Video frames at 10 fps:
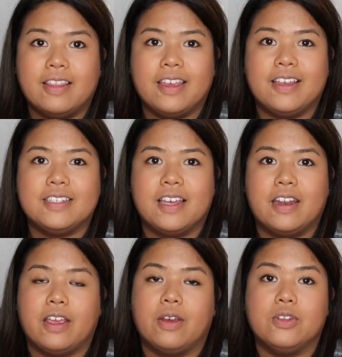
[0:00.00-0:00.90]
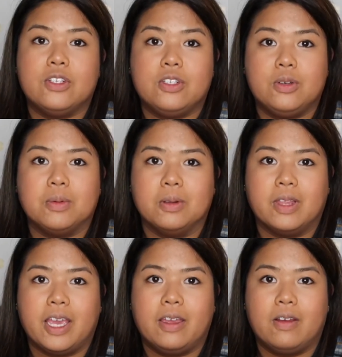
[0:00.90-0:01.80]
like I said, I go super
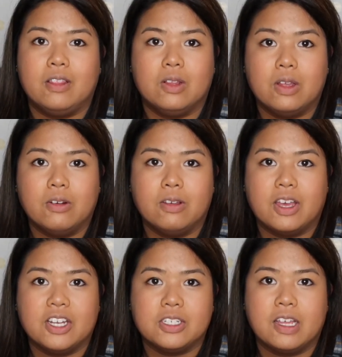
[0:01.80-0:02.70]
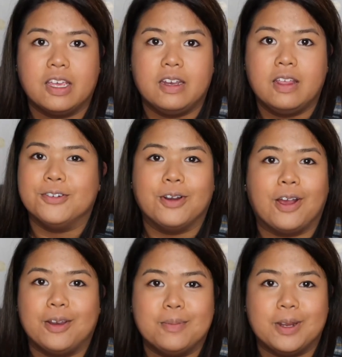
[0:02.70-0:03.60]
light on the lower lash line. We're
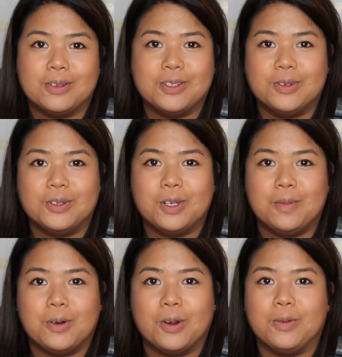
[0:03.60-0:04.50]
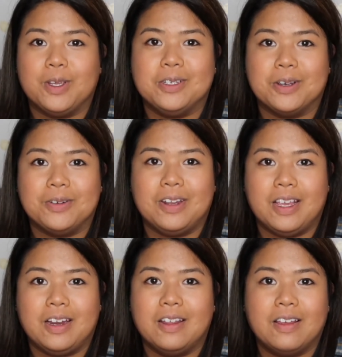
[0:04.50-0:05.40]
not in middle school anymore. We don't
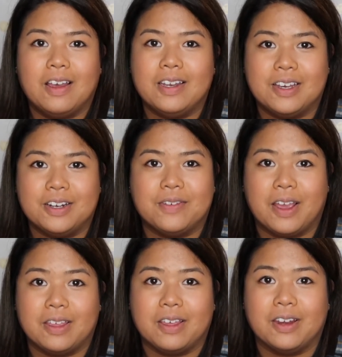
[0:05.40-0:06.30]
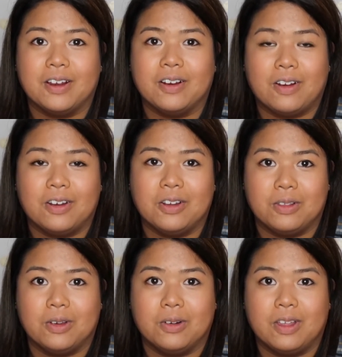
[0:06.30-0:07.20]
need a ton of eyeliner on your
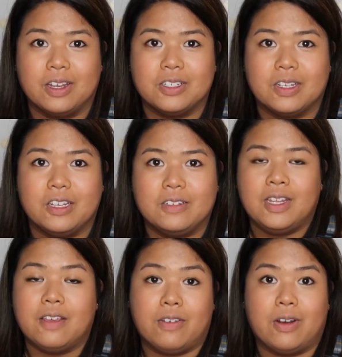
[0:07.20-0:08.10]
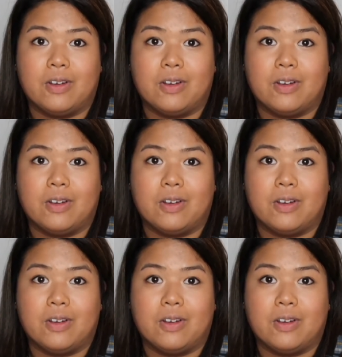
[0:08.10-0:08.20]
lower lash line, if at